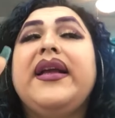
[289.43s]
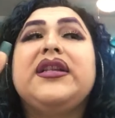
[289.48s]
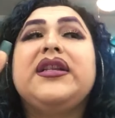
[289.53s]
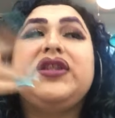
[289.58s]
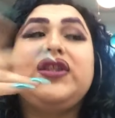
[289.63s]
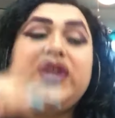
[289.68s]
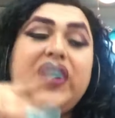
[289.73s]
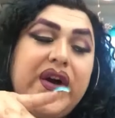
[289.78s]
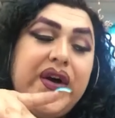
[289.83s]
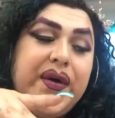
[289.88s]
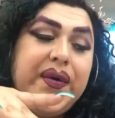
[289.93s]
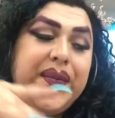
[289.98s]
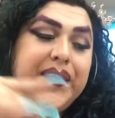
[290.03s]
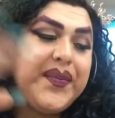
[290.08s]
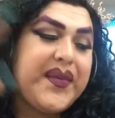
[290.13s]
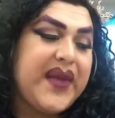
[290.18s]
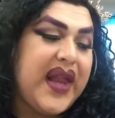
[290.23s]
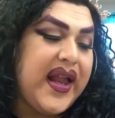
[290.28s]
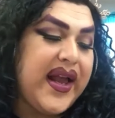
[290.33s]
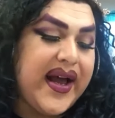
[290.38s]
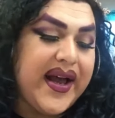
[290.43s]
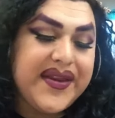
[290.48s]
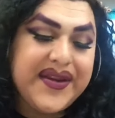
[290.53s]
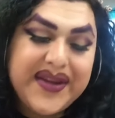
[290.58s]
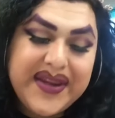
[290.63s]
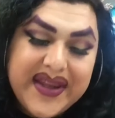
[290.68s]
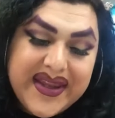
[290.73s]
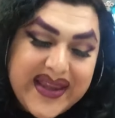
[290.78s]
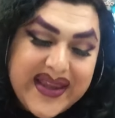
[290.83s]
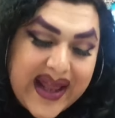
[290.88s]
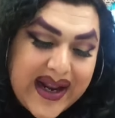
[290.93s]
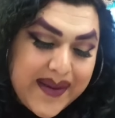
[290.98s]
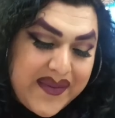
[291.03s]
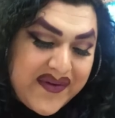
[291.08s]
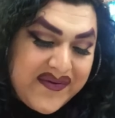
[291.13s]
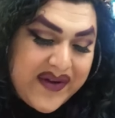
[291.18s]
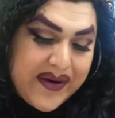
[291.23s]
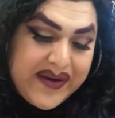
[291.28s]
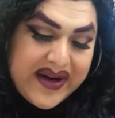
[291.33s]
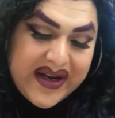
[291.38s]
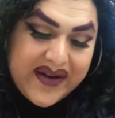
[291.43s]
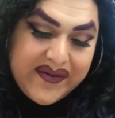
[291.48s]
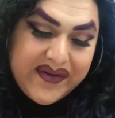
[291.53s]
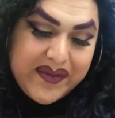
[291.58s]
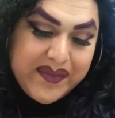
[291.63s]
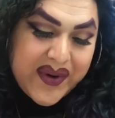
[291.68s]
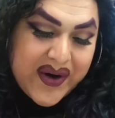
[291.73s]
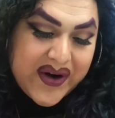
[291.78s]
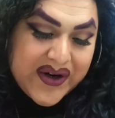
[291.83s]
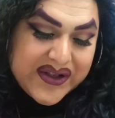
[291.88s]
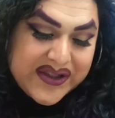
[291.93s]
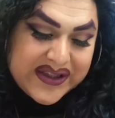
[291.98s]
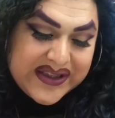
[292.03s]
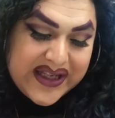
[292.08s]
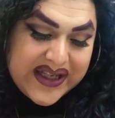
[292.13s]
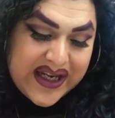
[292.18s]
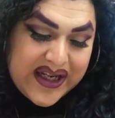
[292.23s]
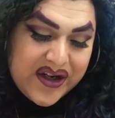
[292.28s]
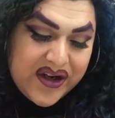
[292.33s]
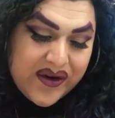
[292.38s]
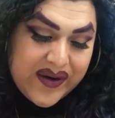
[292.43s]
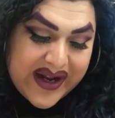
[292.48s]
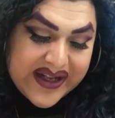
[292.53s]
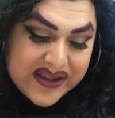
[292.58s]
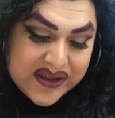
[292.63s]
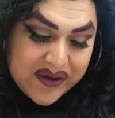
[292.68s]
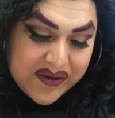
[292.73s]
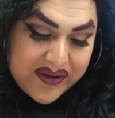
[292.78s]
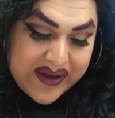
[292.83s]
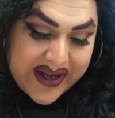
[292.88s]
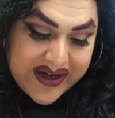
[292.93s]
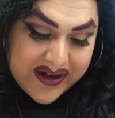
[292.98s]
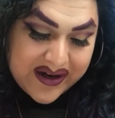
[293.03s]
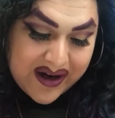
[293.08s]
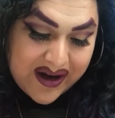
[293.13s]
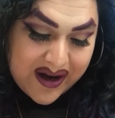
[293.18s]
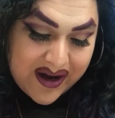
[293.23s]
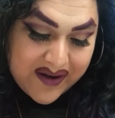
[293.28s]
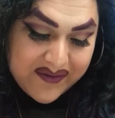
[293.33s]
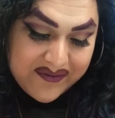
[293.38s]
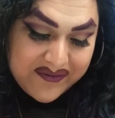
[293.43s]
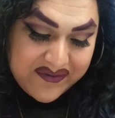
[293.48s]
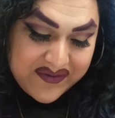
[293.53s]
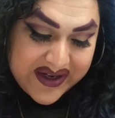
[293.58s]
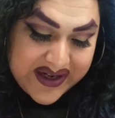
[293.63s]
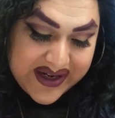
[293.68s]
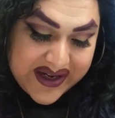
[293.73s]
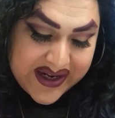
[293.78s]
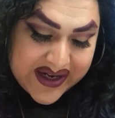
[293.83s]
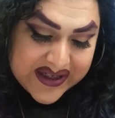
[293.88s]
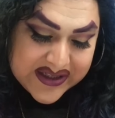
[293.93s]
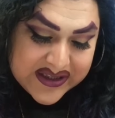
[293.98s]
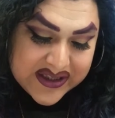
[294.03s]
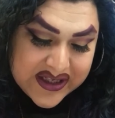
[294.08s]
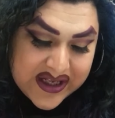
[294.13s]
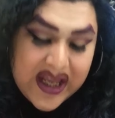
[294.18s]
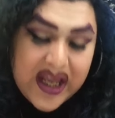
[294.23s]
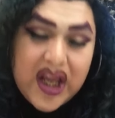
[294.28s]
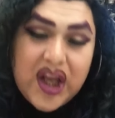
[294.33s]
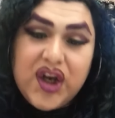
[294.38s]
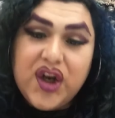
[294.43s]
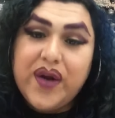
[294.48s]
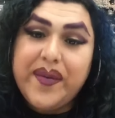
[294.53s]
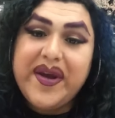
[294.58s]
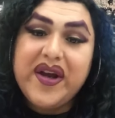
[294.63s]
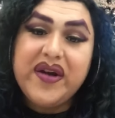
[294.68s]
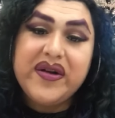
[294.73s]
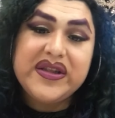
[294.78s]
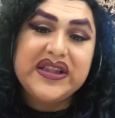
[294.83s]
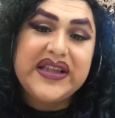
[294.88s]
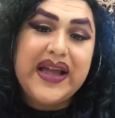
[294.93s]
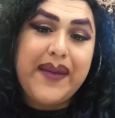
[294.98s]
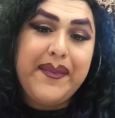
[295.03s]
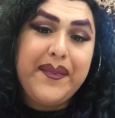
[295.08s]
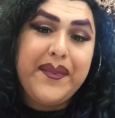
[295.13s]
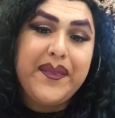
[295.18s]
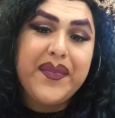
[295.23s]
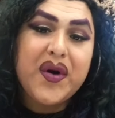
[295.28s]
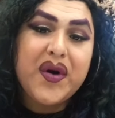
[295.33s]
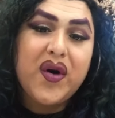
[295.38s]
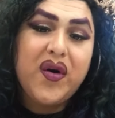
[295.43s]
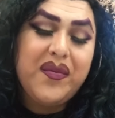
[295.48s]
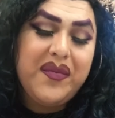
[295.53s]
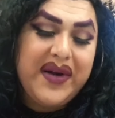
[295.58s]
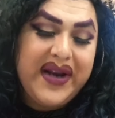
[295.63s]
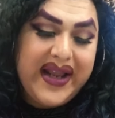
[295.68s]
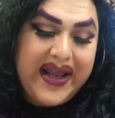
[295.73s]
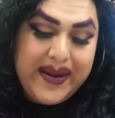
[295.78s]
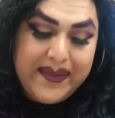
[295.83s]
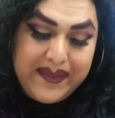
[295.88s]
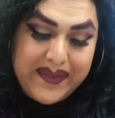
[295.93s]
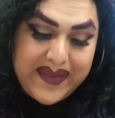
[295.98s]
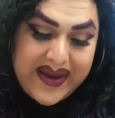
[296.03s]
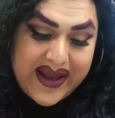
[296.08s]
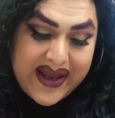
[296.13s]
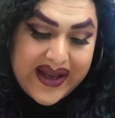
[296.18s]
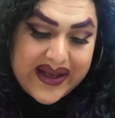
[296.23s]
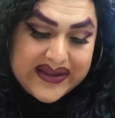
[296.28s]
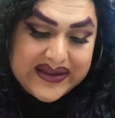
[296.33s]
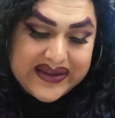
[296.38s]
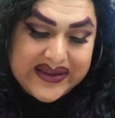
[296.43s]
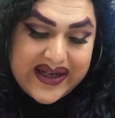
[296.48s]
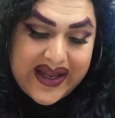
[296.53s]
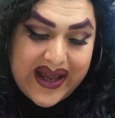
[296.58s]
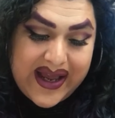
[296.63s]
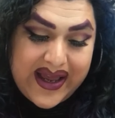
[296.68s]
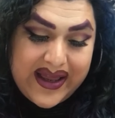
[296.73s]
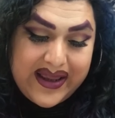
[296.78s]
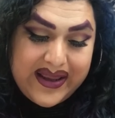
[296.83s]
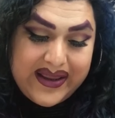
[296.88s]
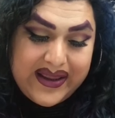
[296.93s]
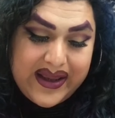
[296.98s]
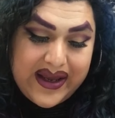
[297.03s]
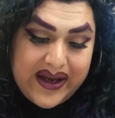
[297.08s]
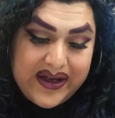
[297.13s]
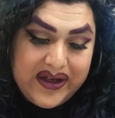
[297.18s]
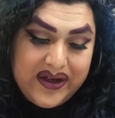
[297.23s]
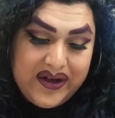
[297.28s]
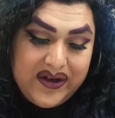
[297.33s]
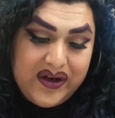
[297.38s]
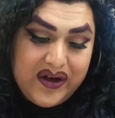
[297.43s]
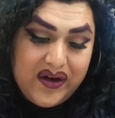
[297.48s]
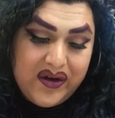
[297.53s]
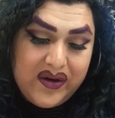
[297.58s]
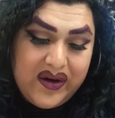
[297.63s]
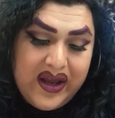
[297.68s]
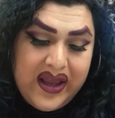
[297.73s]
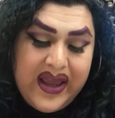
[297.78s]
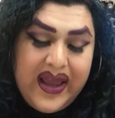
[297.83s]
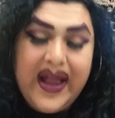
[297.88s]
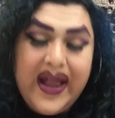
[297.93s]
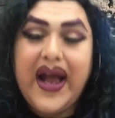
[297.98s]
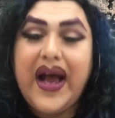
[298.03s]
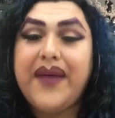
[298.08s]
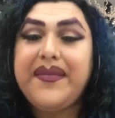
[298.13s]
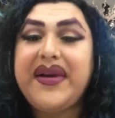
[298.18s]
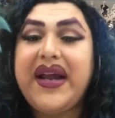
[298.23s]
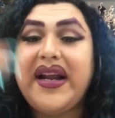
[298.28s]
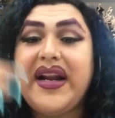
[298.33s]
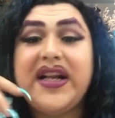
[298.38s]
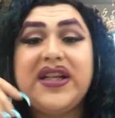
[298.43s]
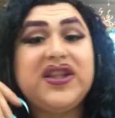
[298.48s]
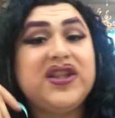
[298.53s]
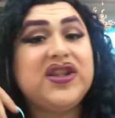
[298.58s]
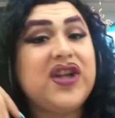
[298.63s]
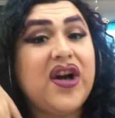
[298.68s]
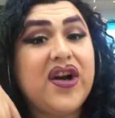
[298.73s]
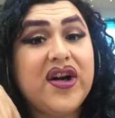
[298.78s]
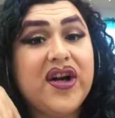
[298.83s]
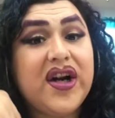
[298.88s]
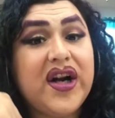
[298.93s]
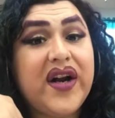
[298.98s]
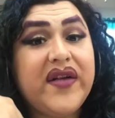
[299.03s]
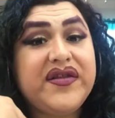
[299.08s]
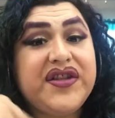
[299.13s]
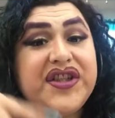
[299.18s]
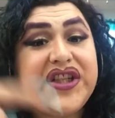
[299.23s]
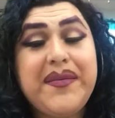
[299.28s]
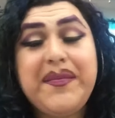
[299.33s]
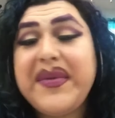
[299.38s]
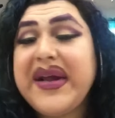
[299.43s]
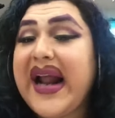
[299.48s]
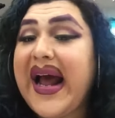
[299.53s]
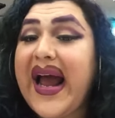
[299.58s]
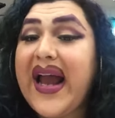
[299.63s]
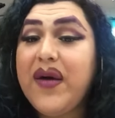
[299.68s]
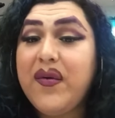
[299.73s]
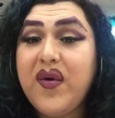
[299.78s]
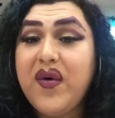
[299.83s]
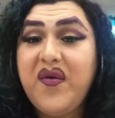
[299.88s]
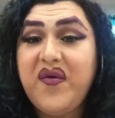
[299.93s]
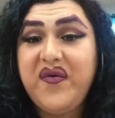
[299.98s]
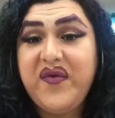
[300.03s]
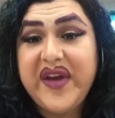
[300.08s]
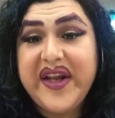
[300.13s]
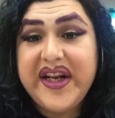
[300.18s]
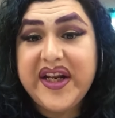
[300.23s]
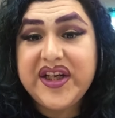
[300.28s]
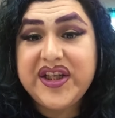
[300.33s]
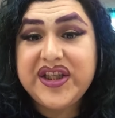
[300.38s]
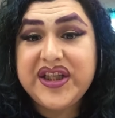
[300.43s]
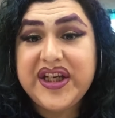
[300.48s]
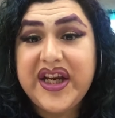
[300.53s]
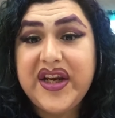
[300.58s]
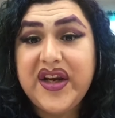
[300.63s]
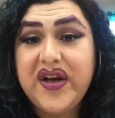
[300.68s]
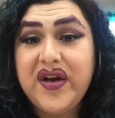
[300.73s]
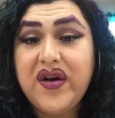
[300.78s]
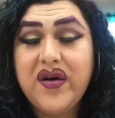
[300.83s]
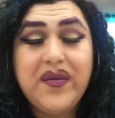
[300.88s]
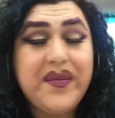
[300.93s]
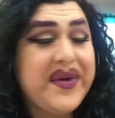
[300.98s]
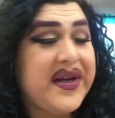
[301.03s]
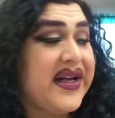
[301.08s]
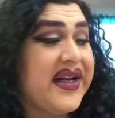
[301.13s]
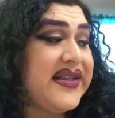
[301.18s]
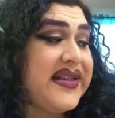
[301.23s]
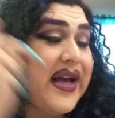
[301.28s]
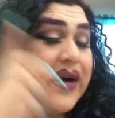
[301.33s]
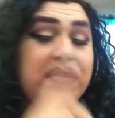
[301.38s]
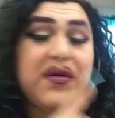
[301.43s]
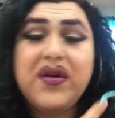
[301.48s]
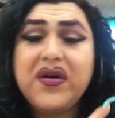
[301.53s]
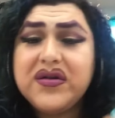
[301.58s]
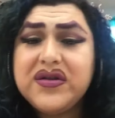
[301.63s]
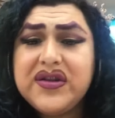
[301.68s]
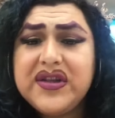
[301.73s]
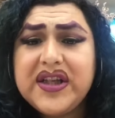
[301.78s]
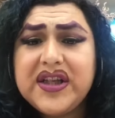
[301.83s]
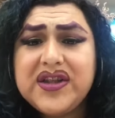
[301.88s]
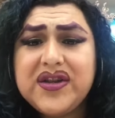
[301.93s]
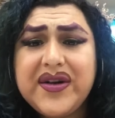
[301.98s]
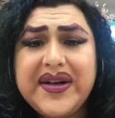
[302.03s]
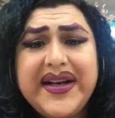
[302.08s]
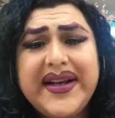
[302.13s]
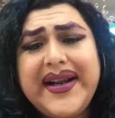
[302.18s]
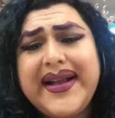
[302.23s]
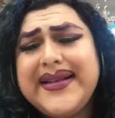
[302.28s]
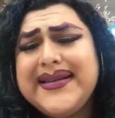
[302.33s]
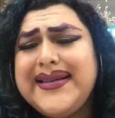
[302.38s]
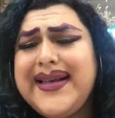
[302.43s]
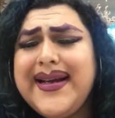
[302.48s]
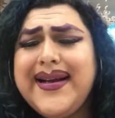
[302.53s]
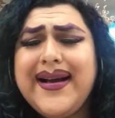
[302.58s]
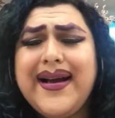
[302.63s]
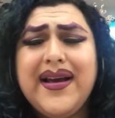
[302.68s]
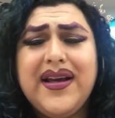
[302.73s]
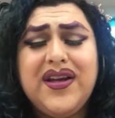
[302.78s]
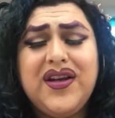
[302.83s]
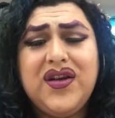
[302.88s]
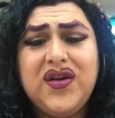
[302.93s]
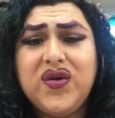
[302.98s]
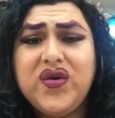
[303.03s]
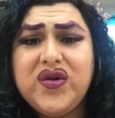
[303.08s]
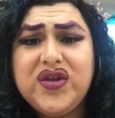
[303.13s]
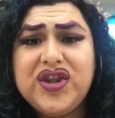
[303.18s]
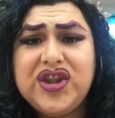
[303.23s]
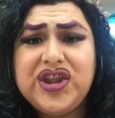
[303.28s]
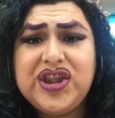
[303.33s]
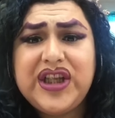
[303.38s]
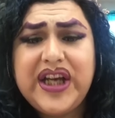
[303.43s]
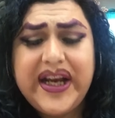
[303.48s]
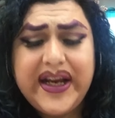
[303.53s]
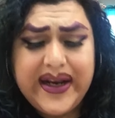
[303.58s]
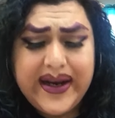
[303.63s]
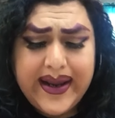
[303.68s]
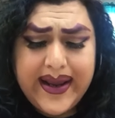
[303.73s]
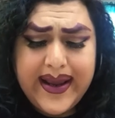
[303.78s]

So other than that, I'm a very loving person. You know, I don't like conflicts. No me gusta problemas, nada. You know, I'm not a starter of shit, but I will finish it, you know, because I will go to the toilet and take a huge shit